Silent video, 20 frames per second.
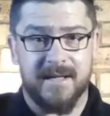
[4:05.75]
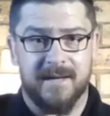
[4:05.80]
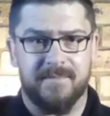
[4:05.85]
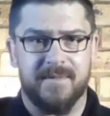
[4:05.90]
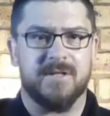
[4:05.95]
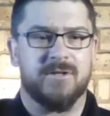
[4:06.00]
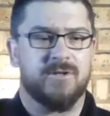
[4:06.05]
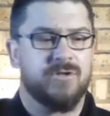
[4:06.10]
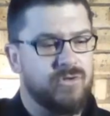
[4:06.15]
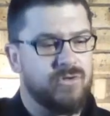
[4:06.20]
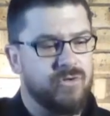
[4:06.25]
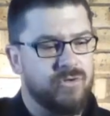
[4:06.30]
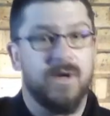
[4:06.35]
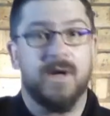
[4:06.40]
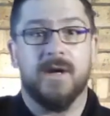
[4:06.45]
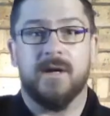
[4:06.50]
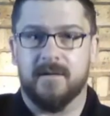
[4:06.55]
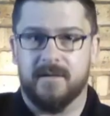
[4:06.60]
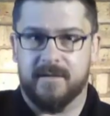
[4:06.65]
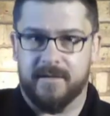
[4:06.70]
Next up is
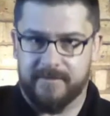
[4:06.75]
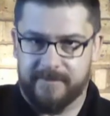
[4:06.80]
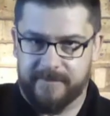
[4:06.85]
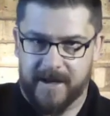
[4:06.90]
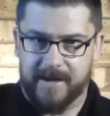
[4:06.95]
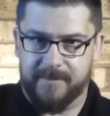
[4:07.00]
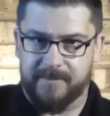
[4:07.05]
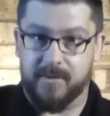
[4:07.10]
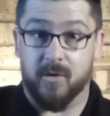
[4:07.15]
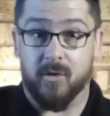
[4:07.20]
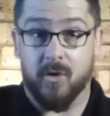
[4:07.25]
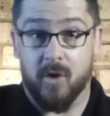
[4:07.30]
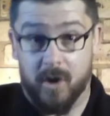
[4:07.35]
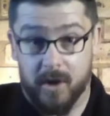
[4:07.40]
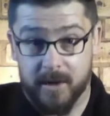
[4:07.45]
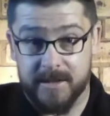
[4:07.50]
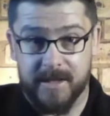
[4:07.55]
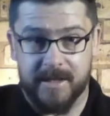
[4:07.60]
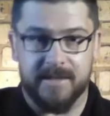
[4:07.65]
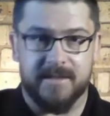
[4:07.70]
to
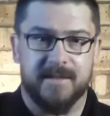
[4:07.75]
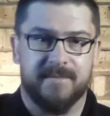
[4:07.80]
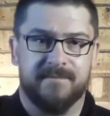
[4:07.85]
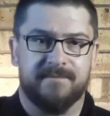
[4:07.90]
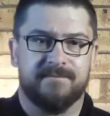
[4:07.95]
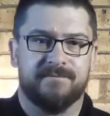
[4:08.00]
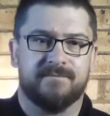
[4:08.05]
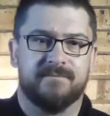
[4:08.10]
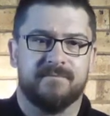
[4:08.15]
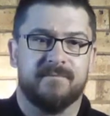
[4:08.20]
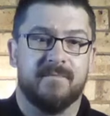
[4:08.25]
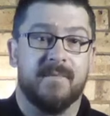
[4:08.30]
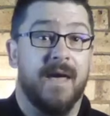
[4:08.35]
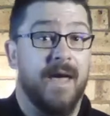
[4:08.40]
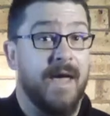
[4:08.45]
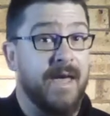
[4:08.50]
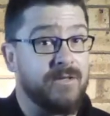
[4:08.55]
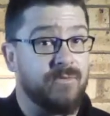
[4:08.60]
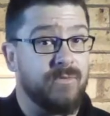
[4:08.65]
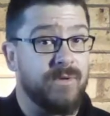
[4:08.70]
develop your content.
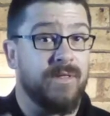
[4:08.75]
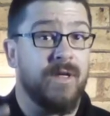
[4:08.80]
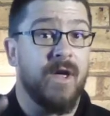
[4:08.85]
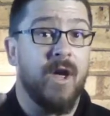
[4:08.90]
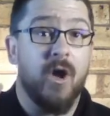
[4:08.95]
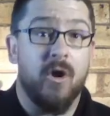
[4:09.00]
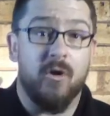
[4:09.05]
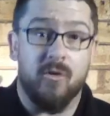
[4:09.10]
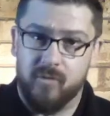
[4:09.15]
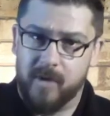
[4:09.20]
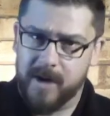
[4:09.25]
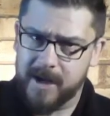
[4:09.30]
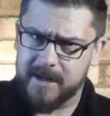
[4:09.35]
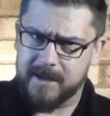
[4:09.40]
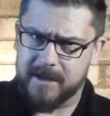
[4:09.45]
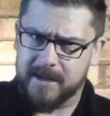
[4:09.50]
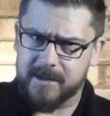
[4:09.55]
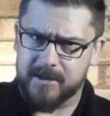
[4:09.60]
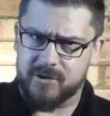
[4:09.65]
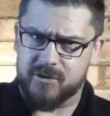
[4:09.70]
As with
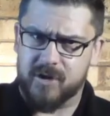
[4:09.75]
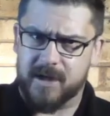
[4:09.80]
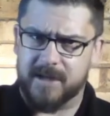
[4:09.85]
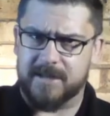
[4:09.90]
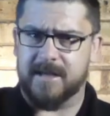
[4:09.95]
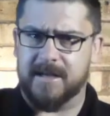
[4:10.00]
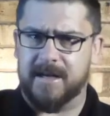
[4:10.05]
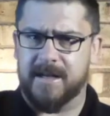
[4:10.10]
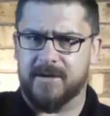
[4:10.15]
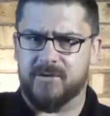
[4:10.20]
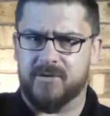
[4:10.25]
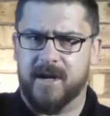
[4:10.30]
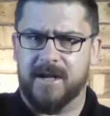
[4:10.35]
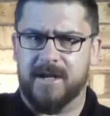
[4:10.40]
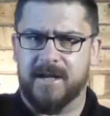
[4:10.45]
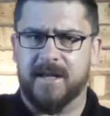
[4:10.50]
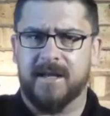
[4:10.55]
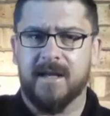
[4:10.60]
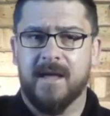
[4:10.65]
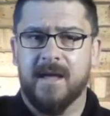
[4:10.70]
regular
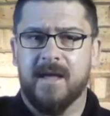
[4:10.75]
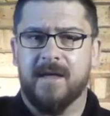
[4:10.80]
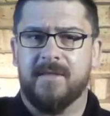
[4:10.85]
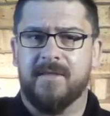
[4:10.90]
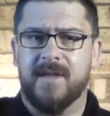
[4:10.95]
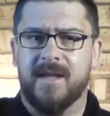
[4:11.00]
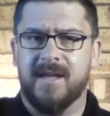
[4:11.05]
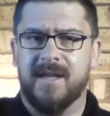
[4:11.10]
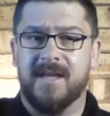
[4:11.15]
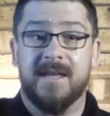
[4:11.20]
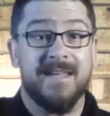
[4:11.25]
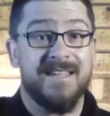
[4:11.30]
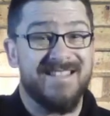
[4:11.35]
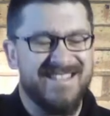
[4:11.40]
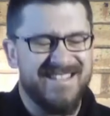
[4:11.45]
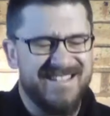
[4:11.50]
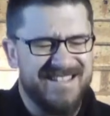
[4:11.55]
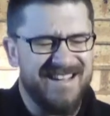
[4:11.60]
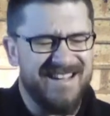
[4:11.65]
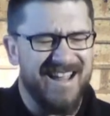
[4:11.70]
instructor-led training,
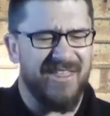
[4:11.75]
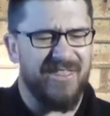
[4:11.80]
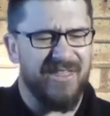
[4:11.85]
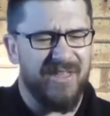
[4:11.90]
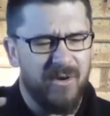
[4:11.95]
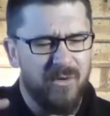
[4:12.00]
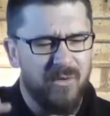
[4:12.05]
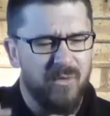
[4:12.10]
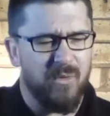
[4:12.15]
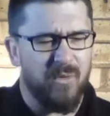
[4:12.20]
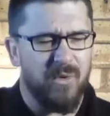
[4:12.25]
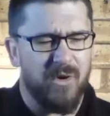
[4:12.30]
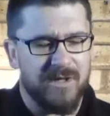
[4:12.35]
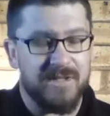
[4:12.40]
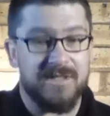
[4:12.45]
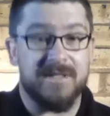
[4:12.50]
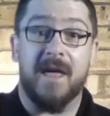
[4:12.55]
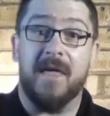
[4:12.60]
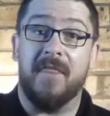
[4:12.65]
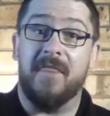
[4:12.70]
there is
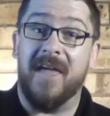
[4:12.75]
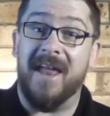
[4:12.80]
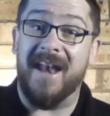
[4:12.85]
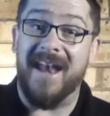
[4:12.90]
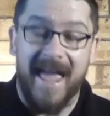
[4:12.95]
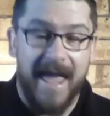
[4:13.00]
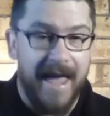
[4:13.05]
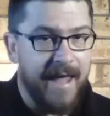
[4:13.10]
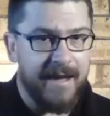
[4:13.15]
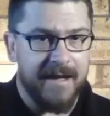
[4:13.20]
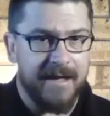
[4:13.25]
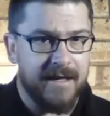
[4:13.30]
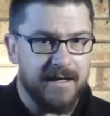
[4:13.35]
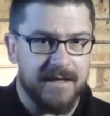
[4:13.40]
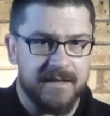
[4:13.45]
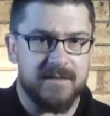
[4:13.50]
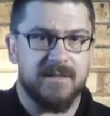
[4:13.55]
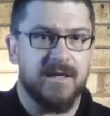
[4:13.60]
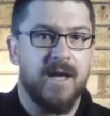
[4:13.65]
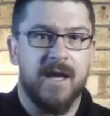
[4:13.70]
nothing worse than
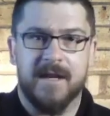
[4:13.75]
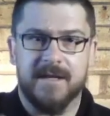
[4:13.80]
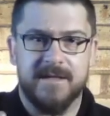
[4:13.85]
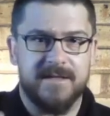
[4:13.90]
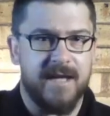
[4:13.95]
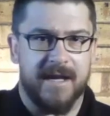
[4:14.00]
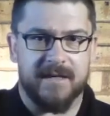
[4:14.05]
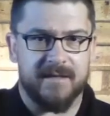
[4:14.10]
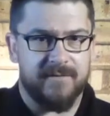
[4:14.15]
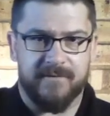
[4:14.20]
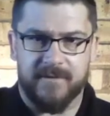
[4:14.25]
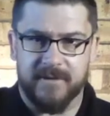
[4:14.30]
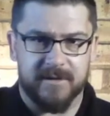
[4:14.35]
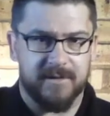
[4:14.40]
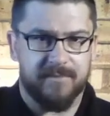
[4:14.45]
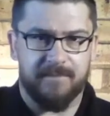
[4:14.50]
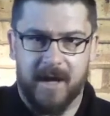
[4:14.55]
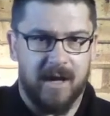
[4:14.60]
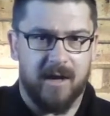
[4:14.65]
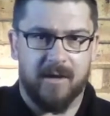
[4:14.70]
endless
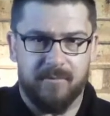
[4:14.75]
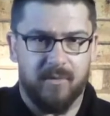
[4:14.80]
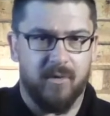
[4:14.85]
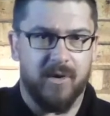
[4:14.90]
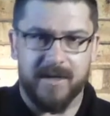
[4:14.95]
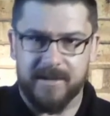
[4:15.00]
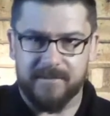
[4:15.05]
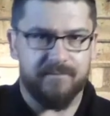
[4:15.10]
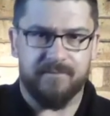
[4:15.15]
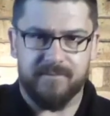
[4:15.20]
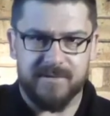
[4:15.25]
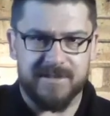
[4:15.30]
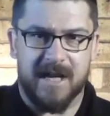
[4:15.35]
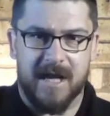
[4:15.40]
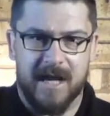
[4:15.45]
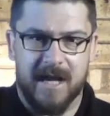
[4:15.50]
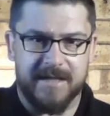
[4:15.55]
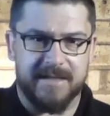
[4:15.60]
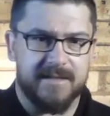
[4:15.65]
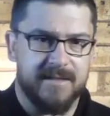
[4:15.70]
text-filled PowerPoint
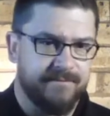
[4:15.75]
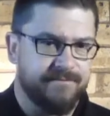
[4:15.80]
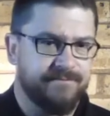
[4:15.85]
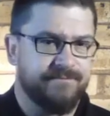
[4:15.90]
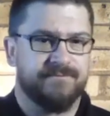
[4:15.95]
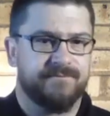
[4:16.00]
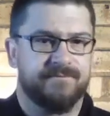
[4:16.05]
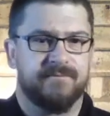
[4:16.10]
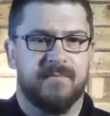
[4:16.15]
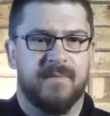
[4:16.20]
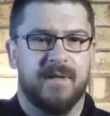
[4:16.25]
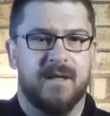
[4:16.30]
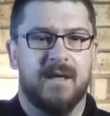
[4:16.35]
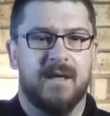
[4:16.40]
slides.